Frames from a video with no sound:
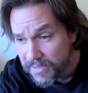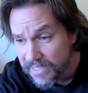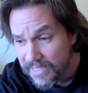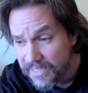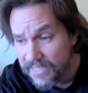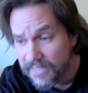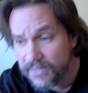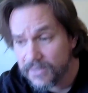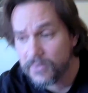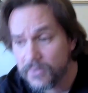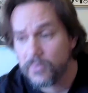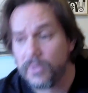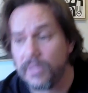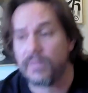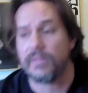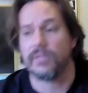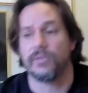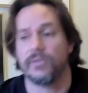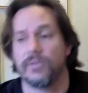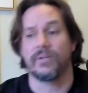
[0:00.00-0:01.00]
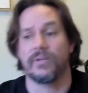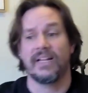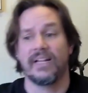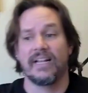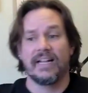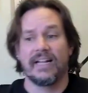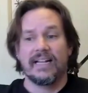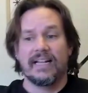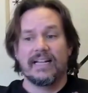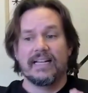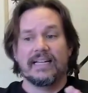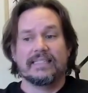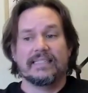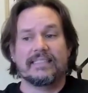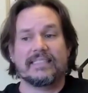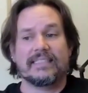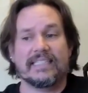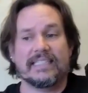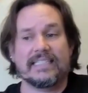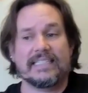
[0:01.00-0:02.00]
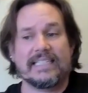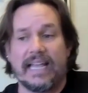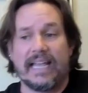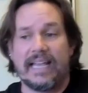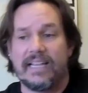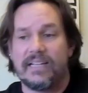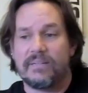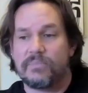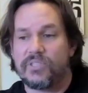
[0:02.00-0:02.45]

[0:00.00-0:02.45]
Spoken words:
to be here with you today.